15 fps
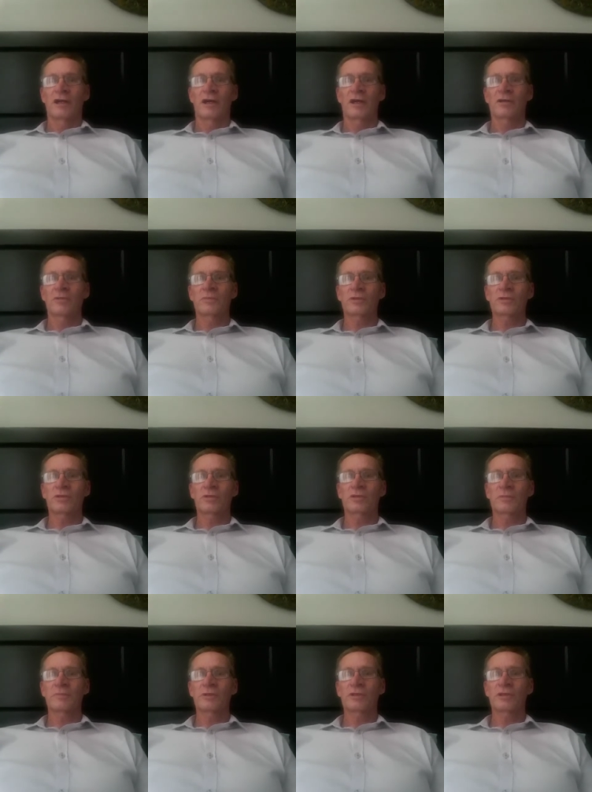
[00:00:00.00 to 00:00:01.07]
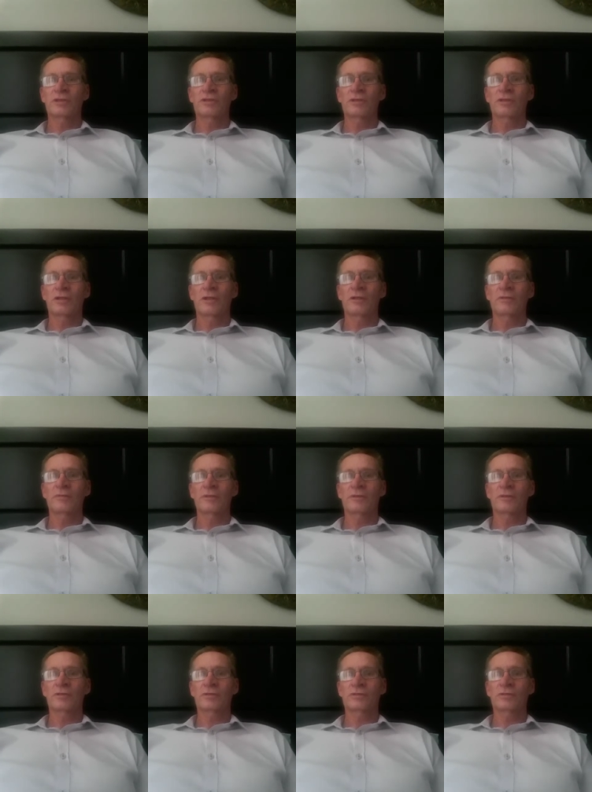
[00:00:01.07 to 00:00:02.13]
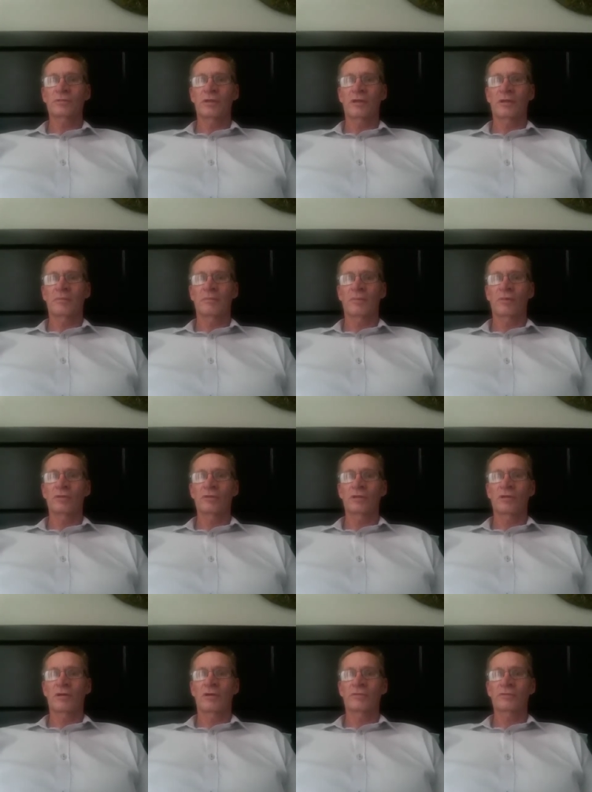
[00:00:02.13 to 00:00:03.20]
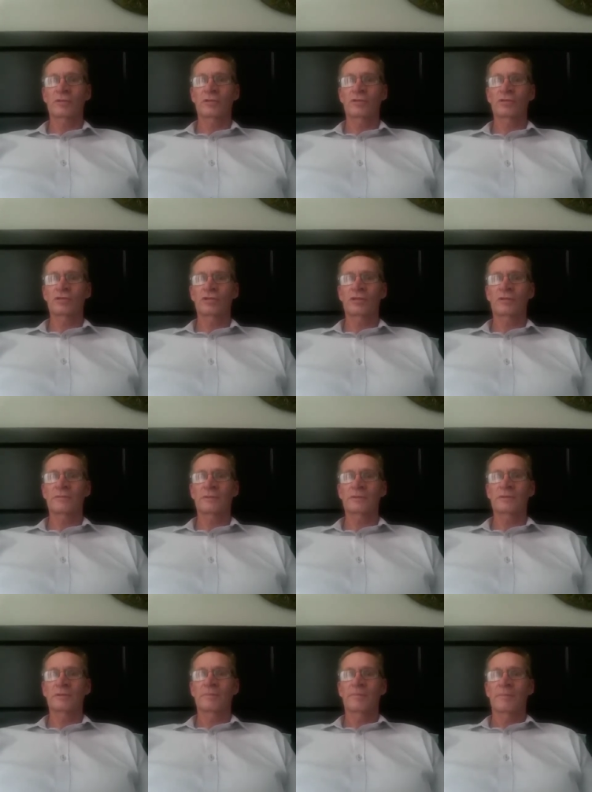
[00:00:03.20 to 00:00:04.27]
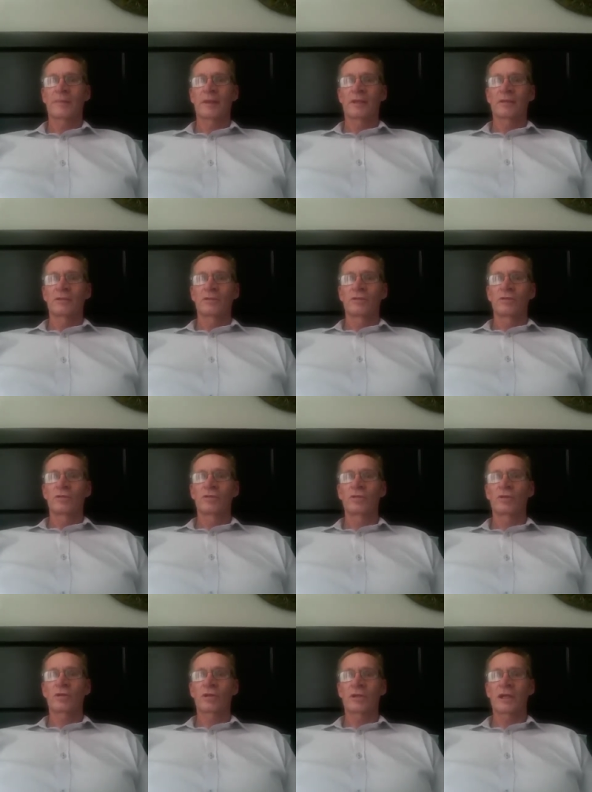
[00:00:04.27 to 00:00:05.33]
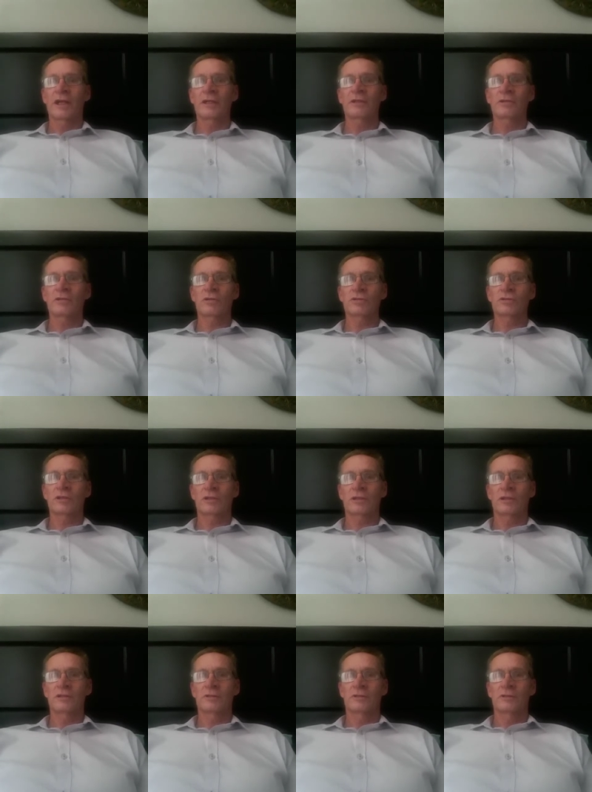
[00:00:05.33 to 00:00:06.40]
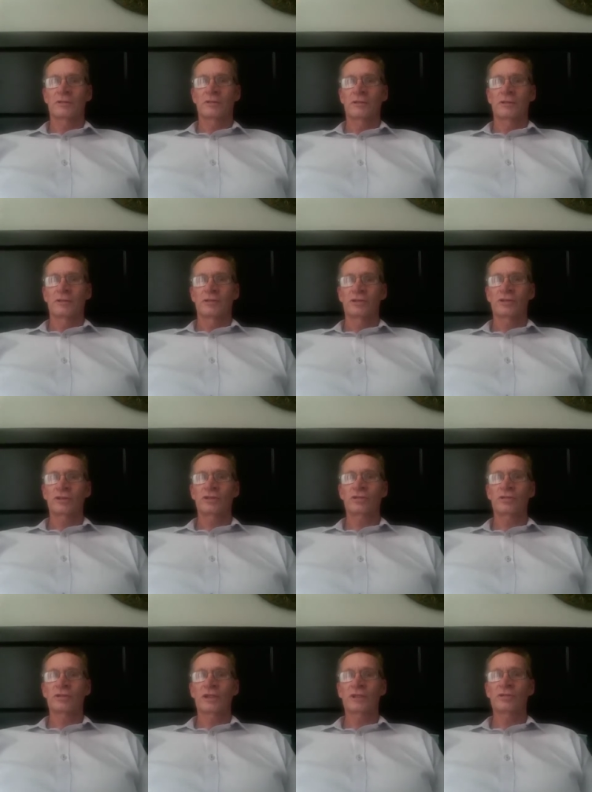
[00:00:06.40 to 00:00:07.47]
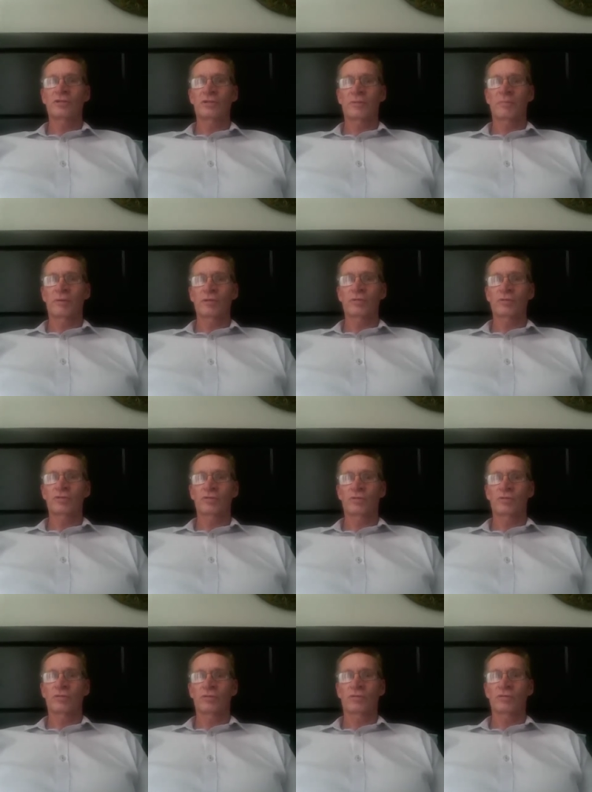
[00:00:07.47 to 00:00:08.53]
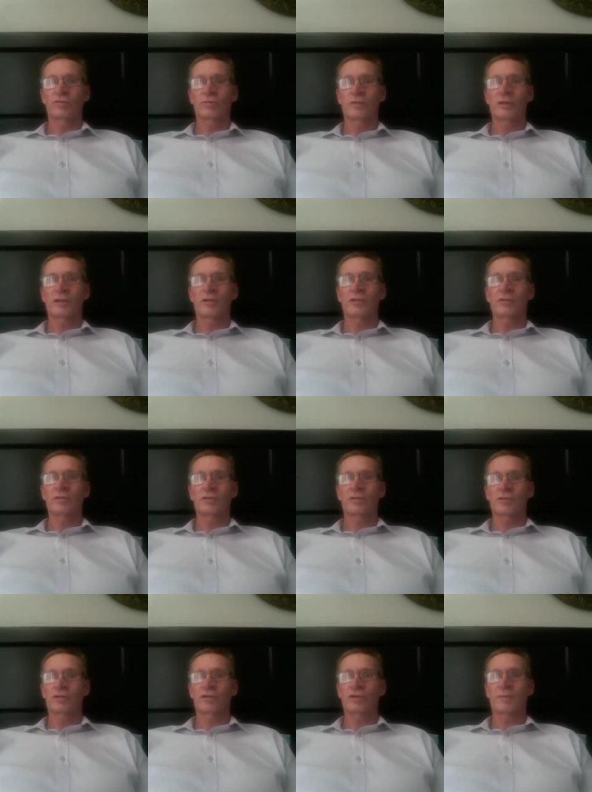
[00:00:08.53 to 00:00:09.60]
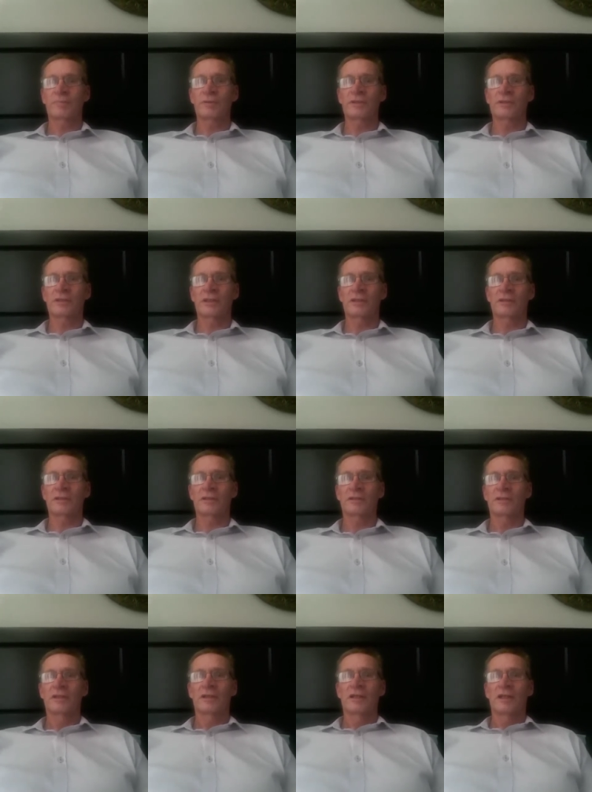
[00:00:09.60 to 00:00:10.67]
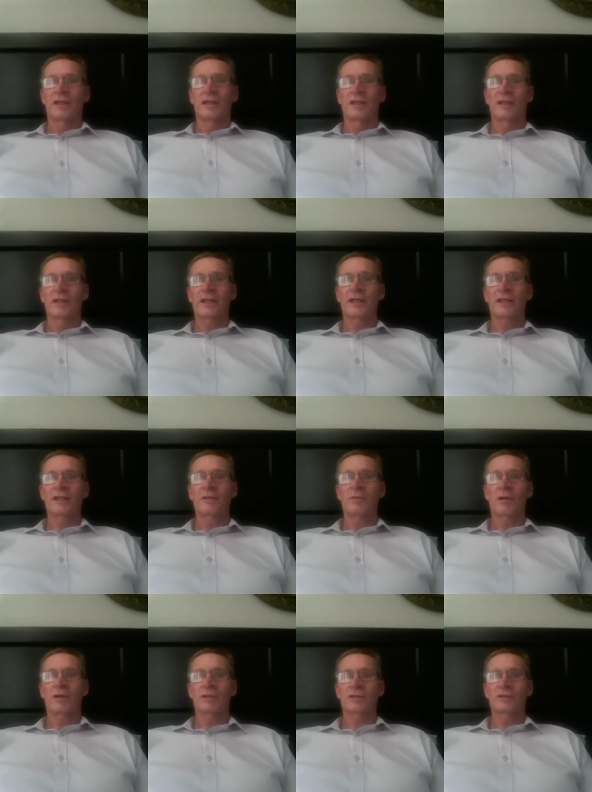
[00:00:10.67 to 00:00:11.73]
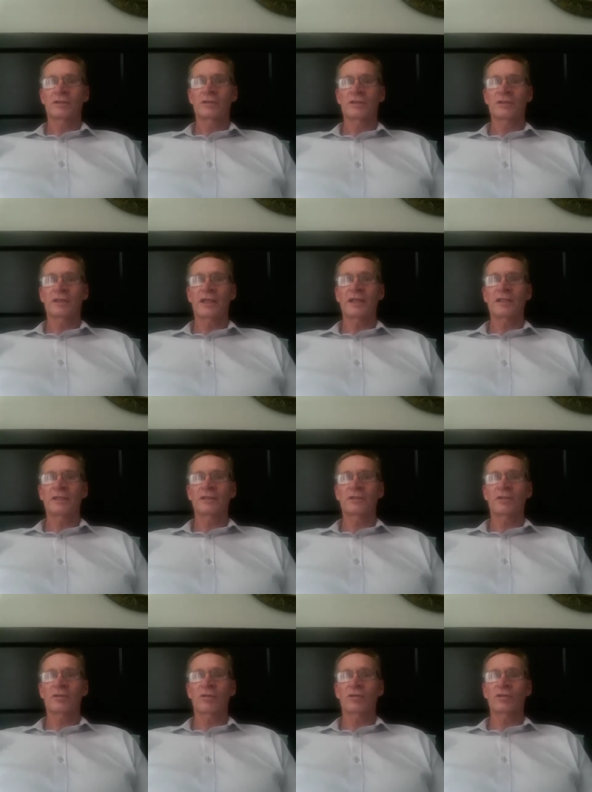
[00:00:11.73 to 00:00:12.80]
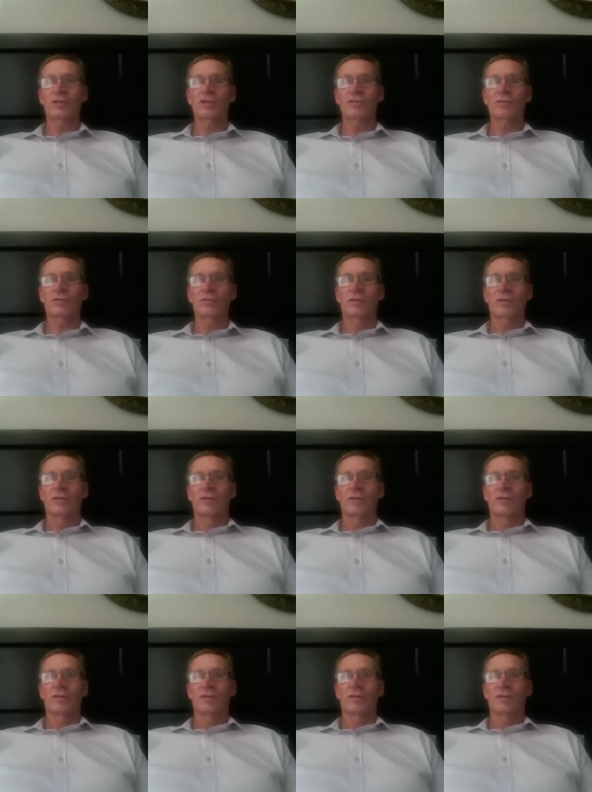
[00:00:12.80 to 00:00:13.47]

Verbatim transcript: I almost knocked a pedestrian over this uh, morning after the service who ran across the road just to get to the bottle store. Because when I got to the shopping center, there he was, standing in the long queue,